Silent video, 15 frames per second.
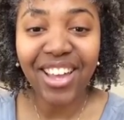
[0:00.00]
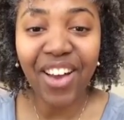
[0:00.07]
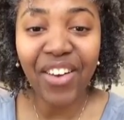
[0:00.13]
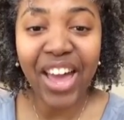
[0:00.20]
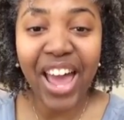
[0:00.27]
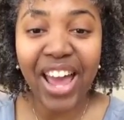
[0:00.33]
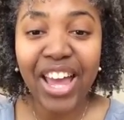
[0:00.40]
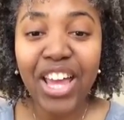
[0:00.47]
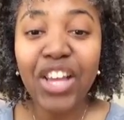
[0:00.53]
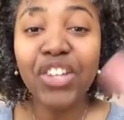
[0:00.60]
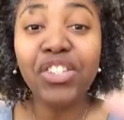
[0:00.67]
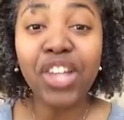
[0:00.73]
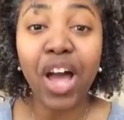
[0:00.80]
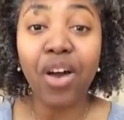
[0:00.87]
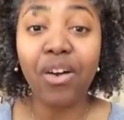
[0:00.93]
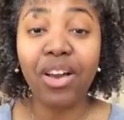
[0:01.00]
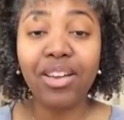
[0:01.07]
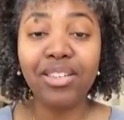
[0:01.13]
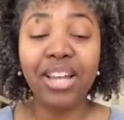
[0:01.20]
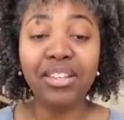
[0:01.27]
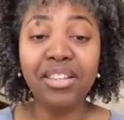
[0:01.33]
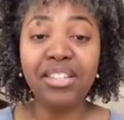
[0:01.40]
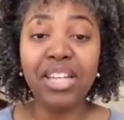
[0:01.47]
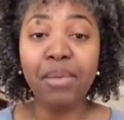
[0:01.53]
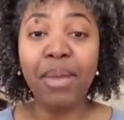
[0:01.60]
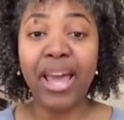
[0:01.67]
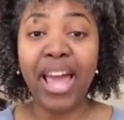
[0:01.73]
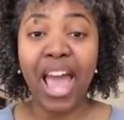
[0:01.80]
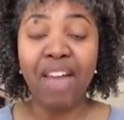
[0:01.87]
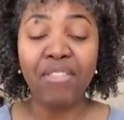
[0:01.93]
Okay, so doesn't seem
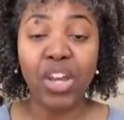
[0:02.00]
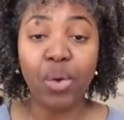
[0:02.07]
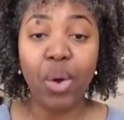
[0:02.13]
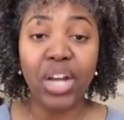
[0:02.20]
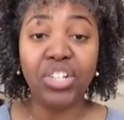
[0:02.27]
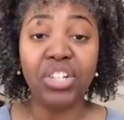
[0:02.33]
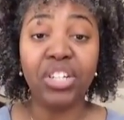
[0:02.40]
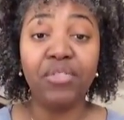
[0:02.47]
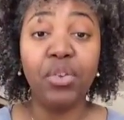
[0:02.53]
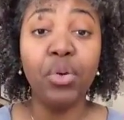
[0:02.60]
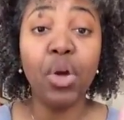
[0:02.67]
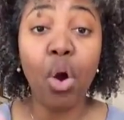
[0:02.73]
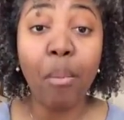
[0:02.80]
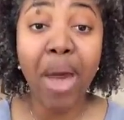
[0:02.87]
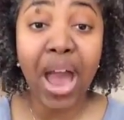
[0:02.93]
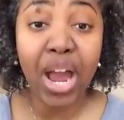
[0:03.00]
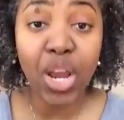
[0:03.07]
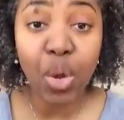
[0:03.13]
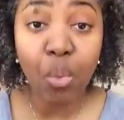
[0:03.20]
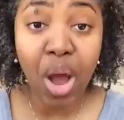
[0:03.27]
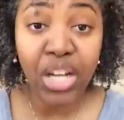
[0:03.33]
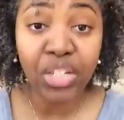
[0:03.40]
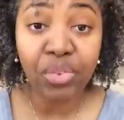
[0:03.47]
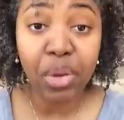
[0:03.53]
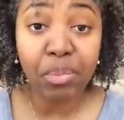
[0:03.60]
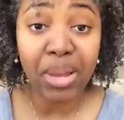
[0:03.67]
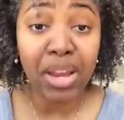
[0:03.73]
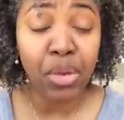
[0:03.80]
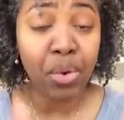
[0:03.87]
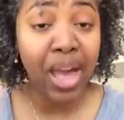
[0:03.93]
like I have any questions. If you go back and you watch the
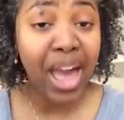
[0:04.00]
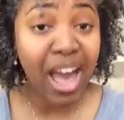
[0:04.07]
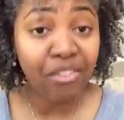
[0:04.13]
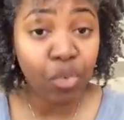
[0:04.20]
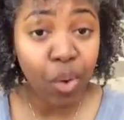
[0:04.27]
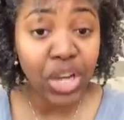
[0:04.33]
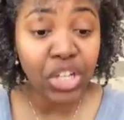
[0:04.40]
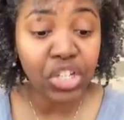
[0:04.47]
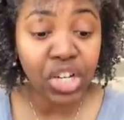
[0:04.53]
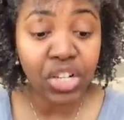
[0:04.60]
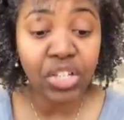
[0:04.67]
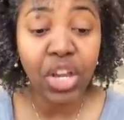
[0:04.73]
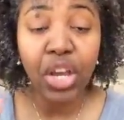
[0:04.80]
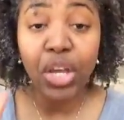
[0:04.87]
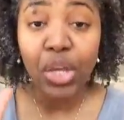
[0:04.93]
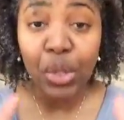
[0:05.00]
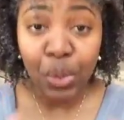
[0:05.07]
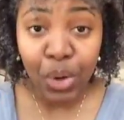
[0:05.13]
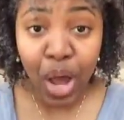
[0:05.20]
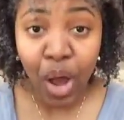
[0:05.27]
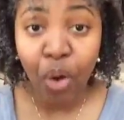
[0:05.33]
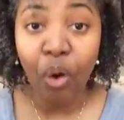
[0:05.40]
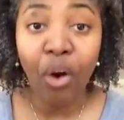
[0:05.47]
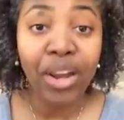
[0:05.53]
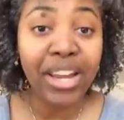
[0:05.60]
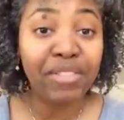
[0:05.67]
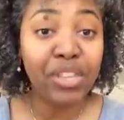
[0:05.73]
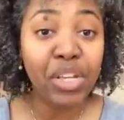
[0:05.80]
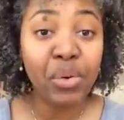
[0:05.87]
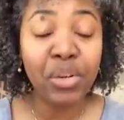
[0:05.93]
replay and you have questions, all you
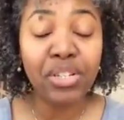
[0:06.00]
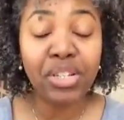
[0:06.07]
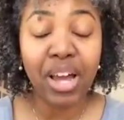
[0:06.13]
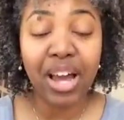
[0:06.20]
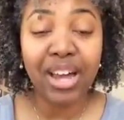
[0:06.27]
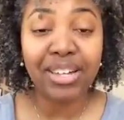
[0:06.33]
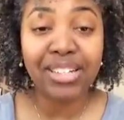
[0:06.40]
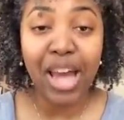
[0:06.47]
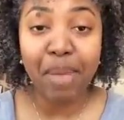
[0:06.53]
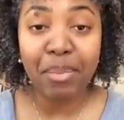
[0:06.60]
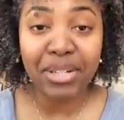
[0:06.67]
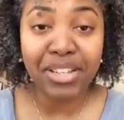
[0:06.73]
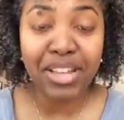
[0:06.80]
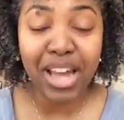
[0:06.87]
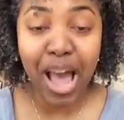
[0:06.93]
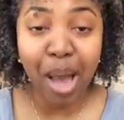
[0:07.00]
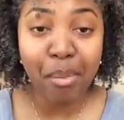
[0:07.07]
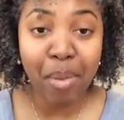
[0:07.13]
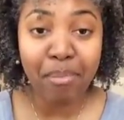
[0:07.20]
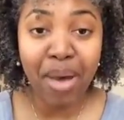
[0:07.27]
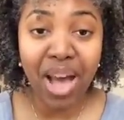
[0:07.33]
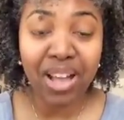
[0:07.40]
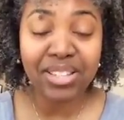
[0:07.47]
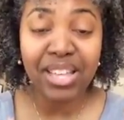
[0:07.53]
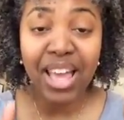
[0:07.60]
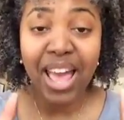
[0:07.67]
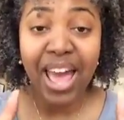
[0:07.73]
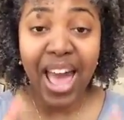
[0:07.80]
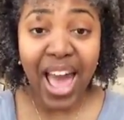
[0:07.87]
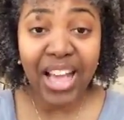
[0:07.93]
have to do is type into the comment box,
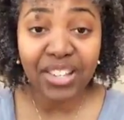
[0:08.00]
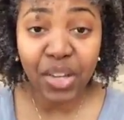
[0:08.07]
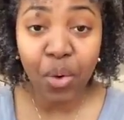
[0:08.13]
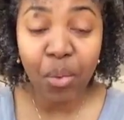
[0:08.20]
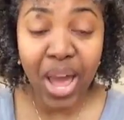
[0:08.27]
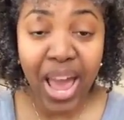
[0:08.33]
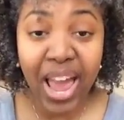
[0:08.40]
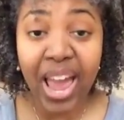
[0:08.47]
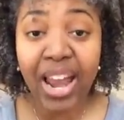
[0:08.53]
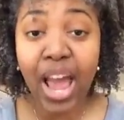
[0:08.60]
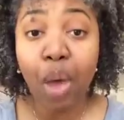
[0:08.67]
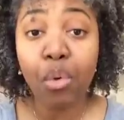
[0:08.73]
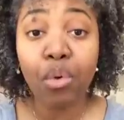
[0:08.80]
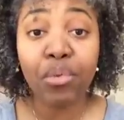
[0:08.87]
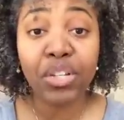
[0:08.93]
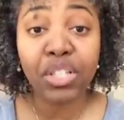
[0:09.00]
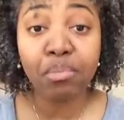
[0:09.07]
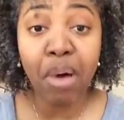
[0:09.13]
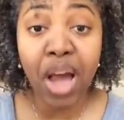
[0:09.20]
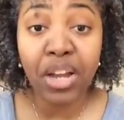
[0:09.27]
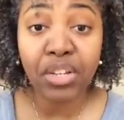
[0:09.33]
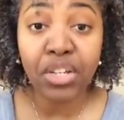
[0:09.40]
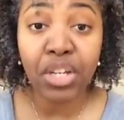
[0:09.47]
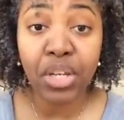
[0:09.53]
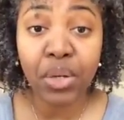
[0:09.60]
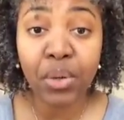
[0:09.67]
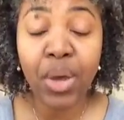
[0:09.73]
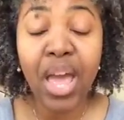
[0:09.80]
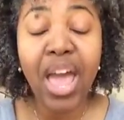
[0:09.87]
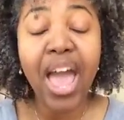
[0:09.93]
ask away, and I will respond to
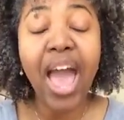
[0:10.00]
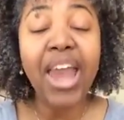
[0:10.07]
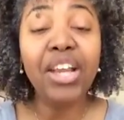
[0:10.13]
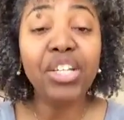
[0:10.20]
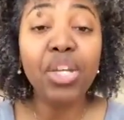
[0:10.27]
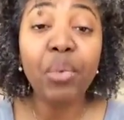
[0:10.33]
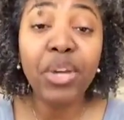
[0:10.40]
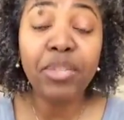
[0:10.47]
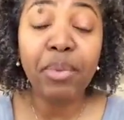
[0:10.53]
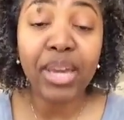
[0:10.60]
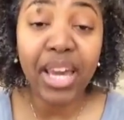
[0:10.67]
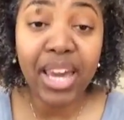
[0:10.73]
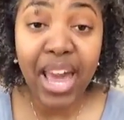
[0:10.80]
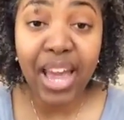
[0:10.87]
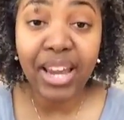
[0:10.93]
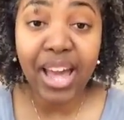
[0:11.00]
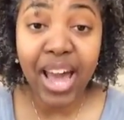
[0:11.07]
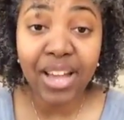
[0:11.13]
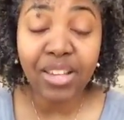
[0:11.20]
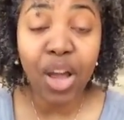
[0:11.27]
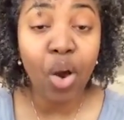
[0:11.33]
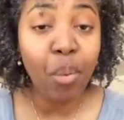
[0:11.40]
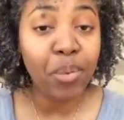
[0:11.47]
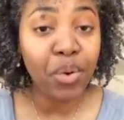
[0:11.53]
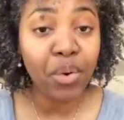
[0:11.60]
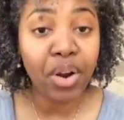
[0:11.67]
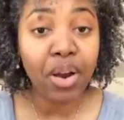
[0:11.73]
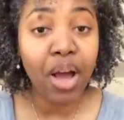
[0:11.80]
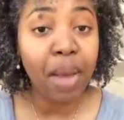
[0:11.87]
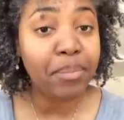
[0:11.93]
you. And until we speak again, guys, I hope you
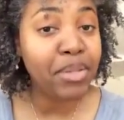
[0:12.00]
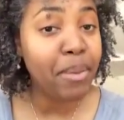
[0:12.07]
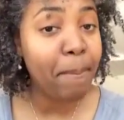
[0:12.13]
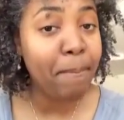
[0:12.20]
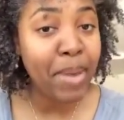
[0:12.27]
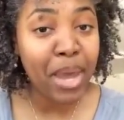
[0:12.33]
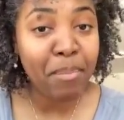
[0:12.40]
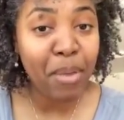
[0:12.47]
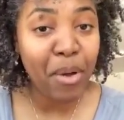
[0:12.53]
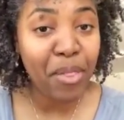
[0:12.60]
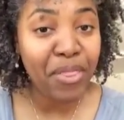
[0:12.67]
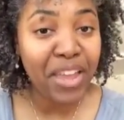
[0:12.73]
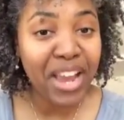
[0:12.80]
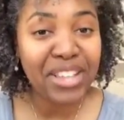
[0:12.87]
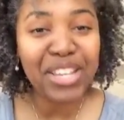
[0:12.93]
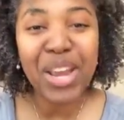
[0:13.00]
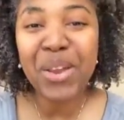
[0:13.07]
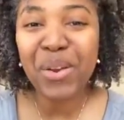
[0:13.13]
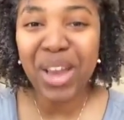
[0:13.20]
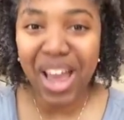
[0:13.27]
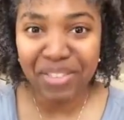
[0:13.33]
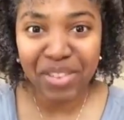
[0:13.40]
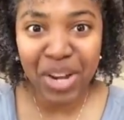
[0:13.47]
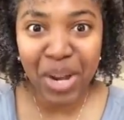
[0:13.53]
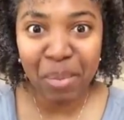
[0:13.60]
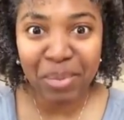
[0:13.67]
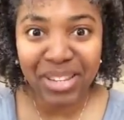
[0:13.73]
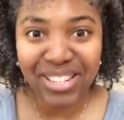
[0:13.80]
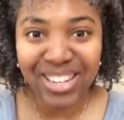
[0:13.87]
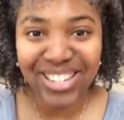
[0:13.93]
are up to big, bold things in your life and in your
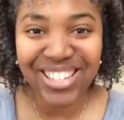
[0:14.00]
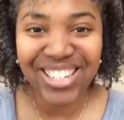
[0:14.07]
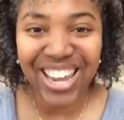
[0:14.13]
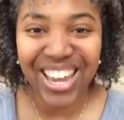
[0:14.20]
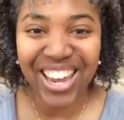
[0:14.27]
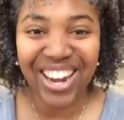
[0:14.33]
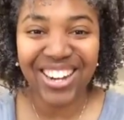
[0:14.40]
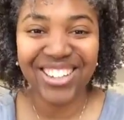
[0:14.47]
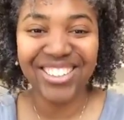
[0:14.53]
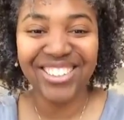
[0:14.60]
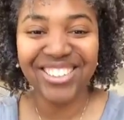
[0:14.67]
business. Take care.